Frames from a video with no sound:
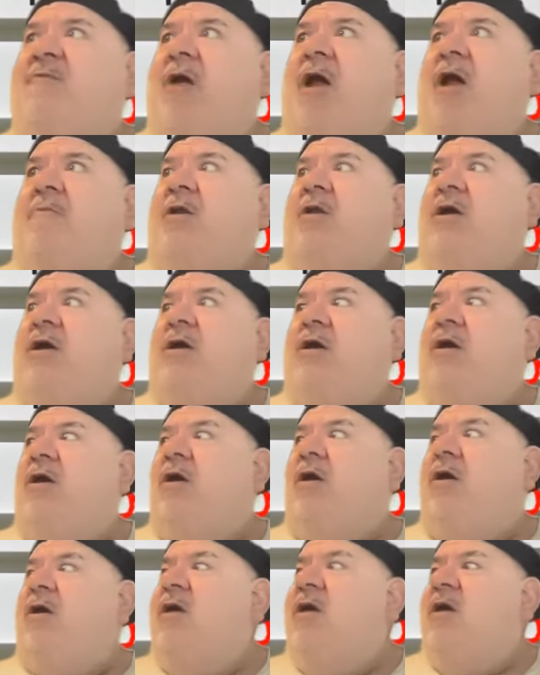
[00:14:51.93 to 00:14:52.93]
Probably
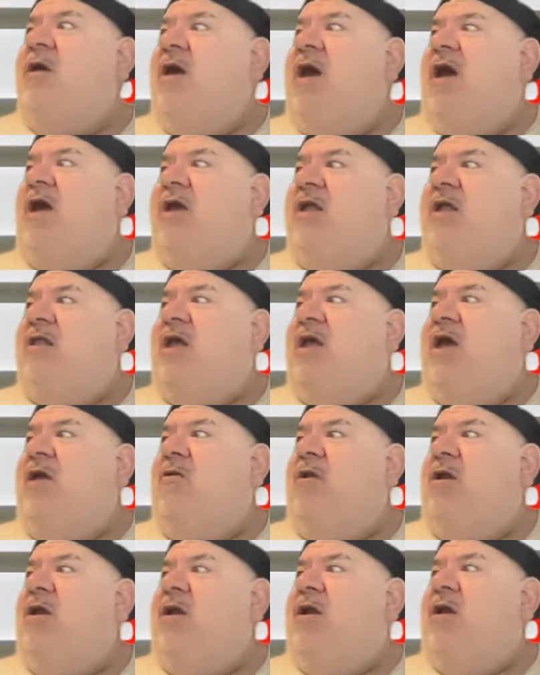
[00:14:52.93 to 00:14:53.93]
I get
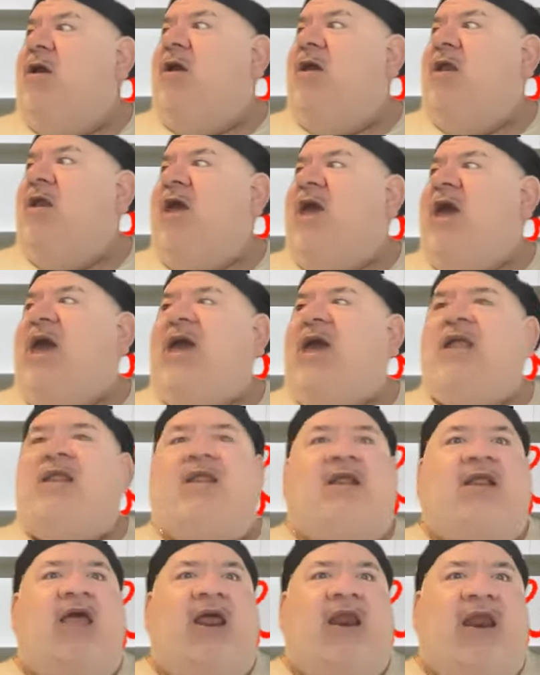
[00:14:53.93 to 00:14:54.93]
there in 8th
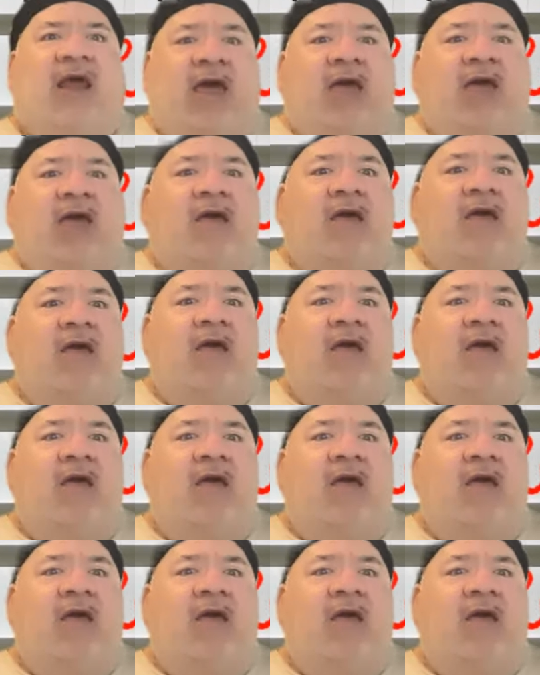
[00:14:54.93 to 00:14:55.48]
inning,